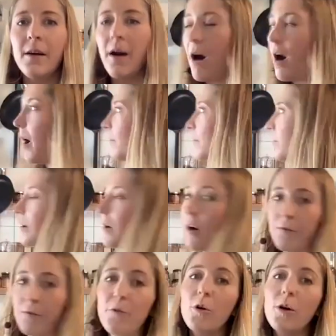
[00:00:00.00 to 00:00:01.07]
of
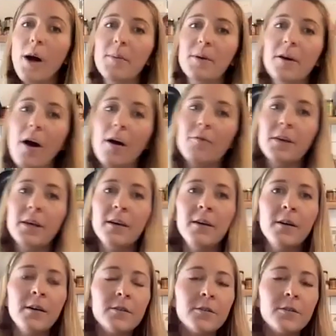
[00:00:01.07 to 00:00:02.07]
a full cup of coffee.